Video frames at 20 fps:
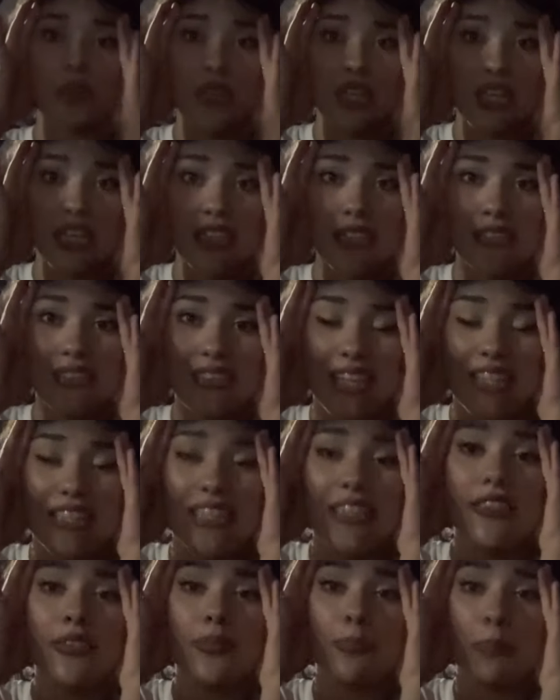things and
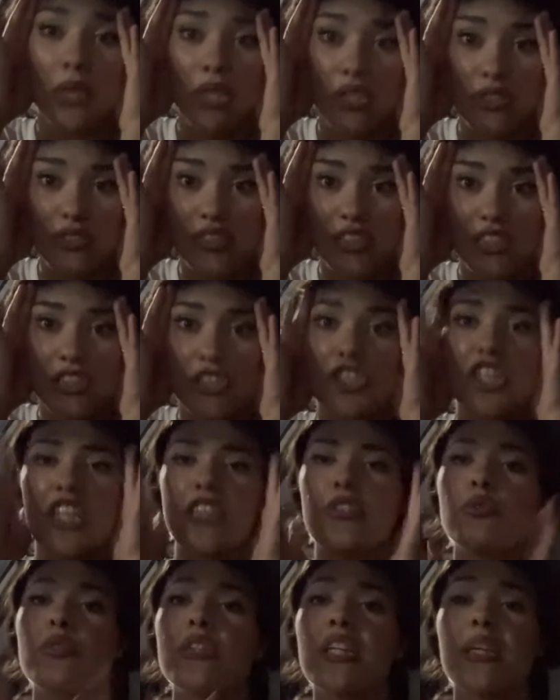this person
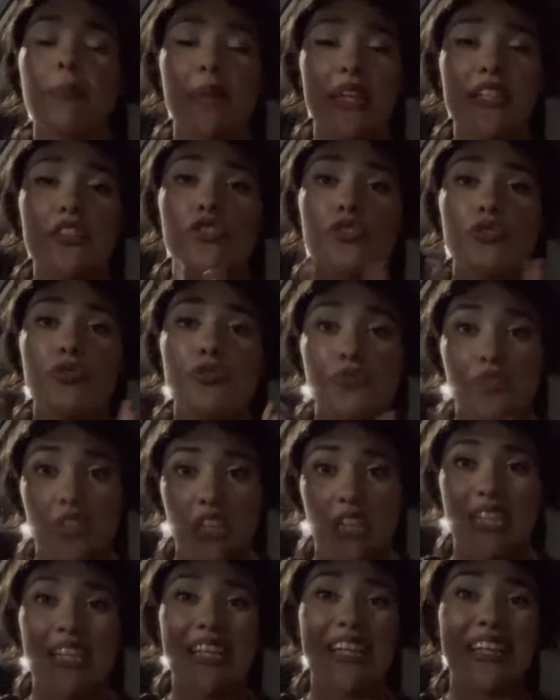genuinely makes you
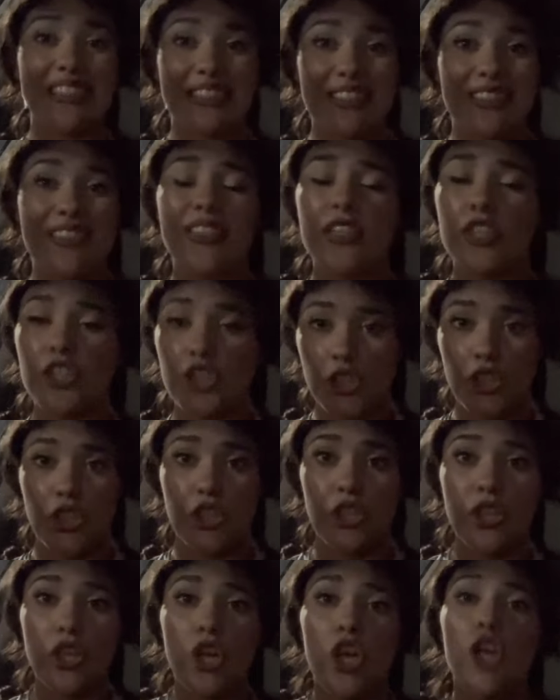feel
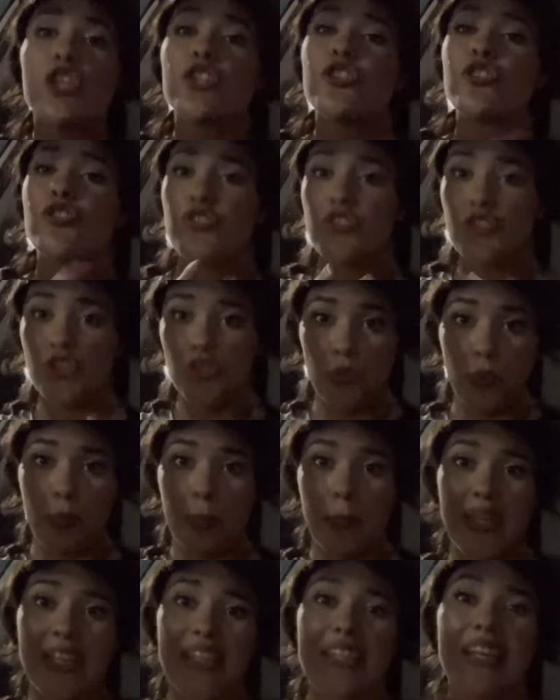insecure,
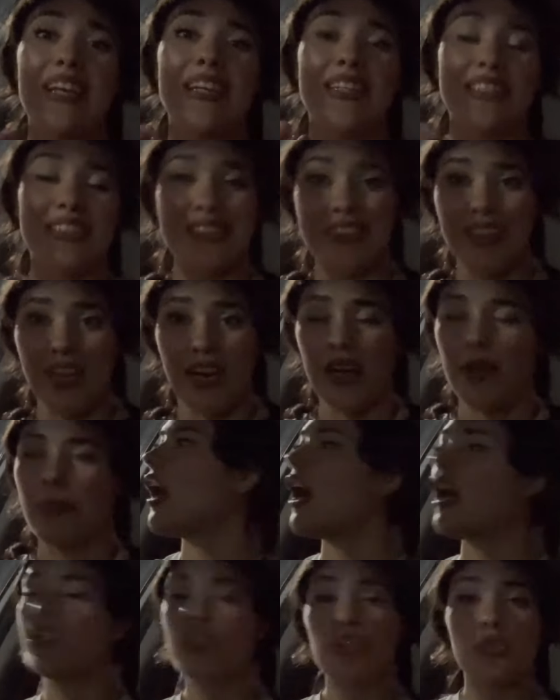stupid, dumb,
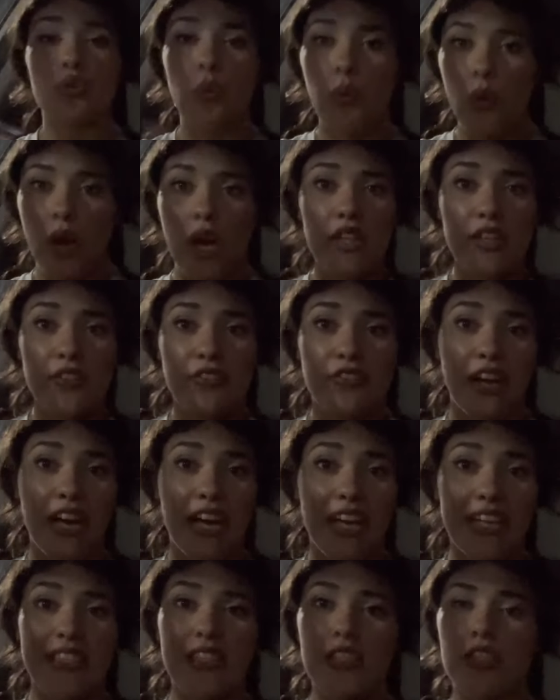
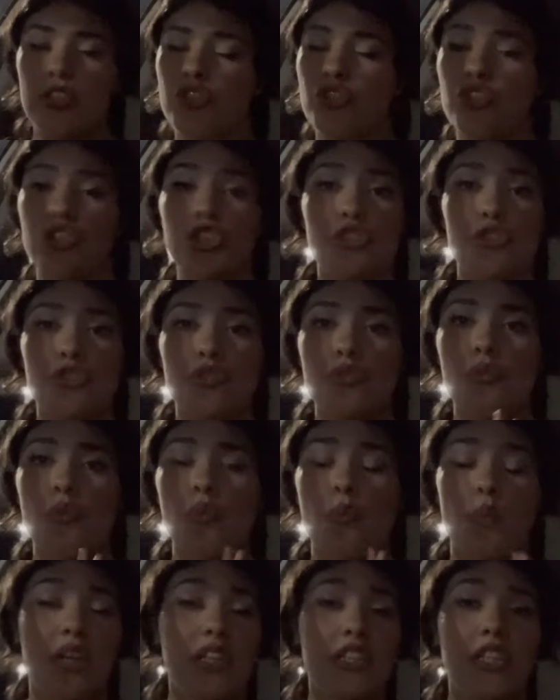unqualified to do
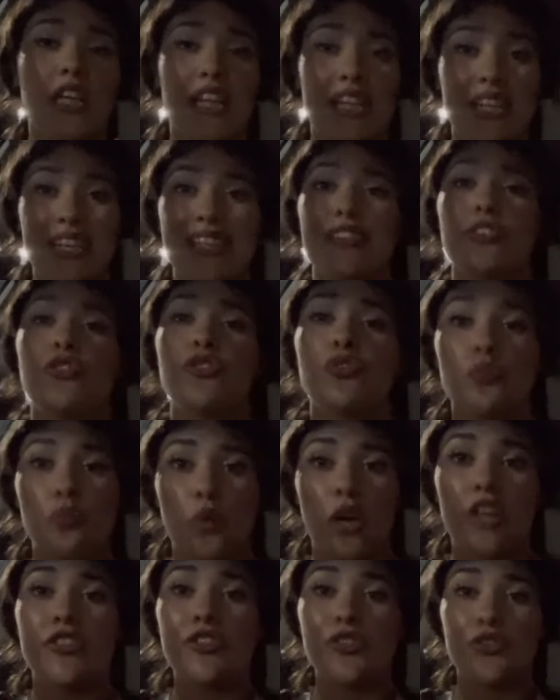what it is you want to